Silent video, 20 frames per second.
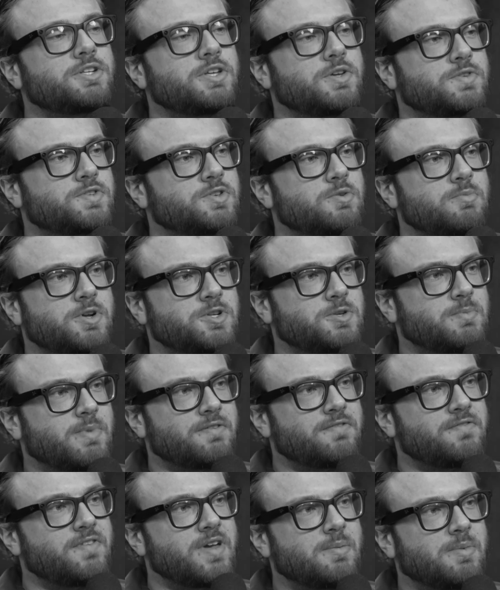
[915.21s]
to you so much
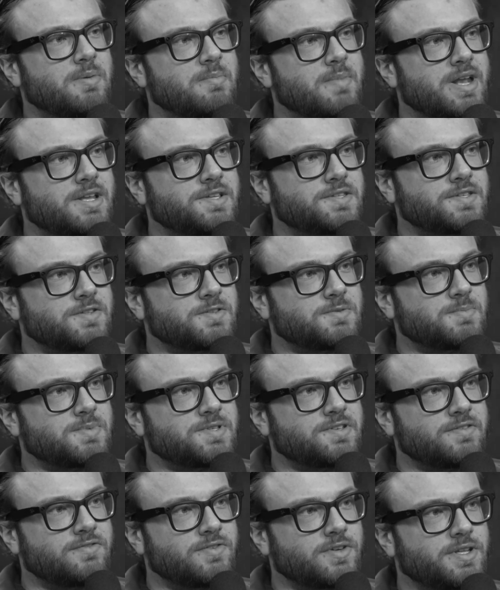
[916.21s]
about family medicine
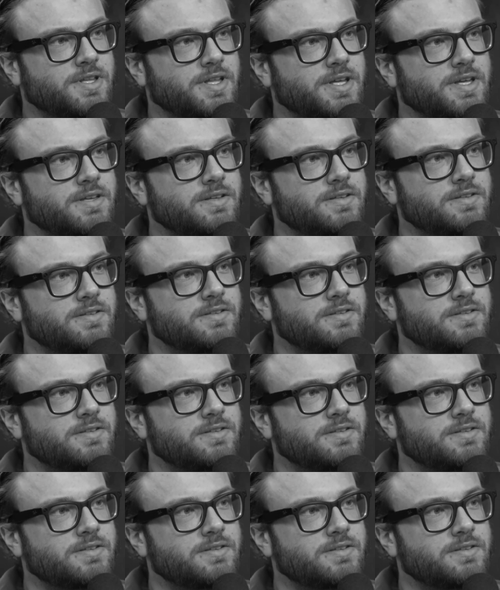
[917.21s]
specifically?